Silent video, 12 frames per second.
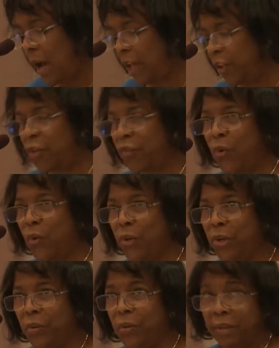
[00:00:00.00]
I look
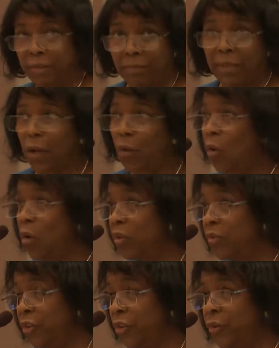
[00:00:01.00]
forward, like all
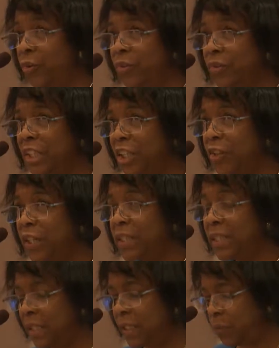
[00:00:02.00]
of you, to hearing
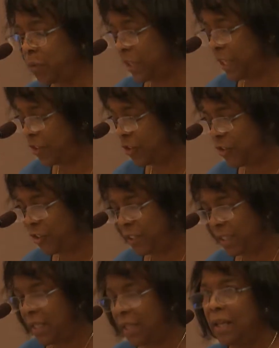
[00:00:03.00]
today's
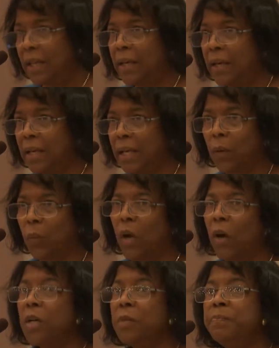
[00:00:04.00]
presenters. Again,
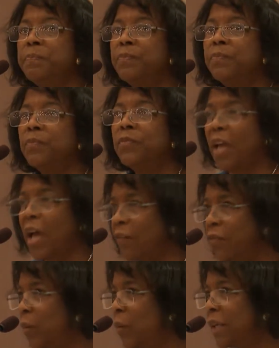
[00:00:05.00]
welcome to
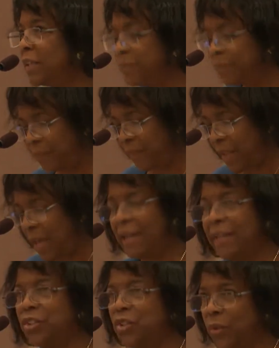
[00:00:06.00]
everyone,
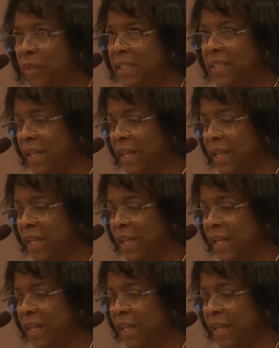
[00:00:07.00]
and enjoy the